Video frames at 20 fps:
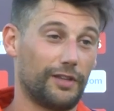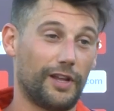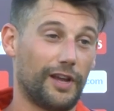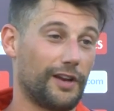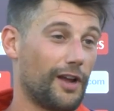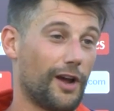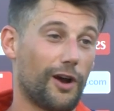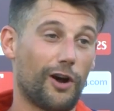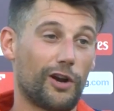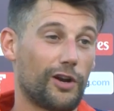
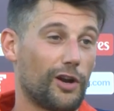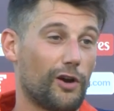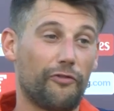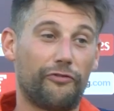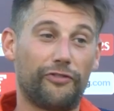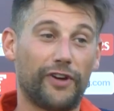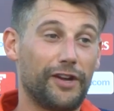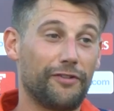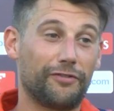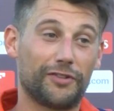there are no
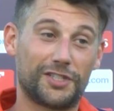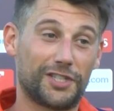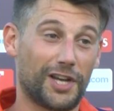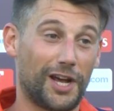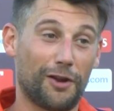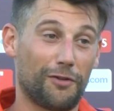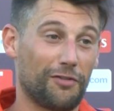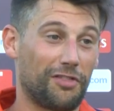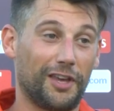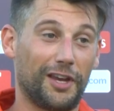favourites,
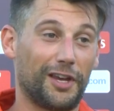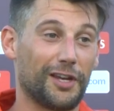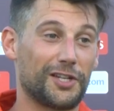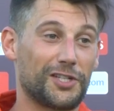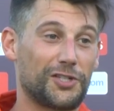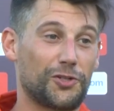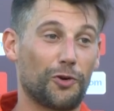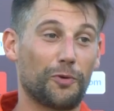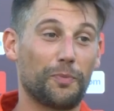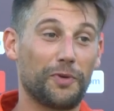I don't think, in
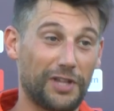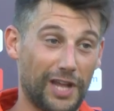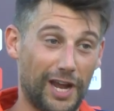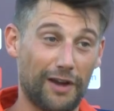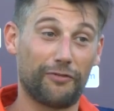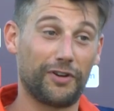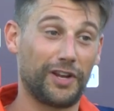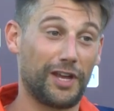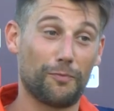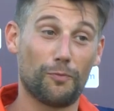this tournament.
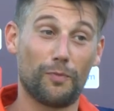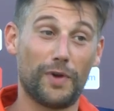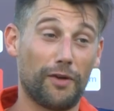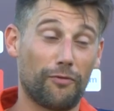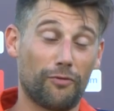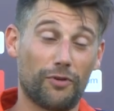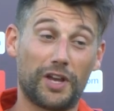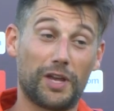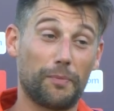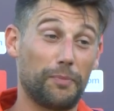
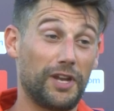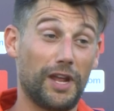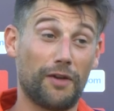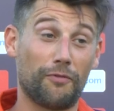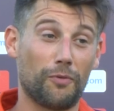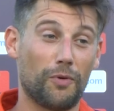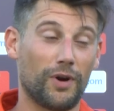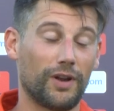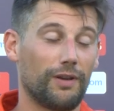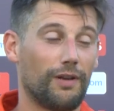Everyone can beat
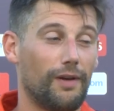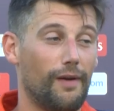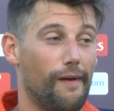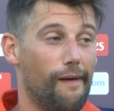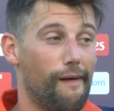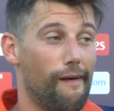everyone.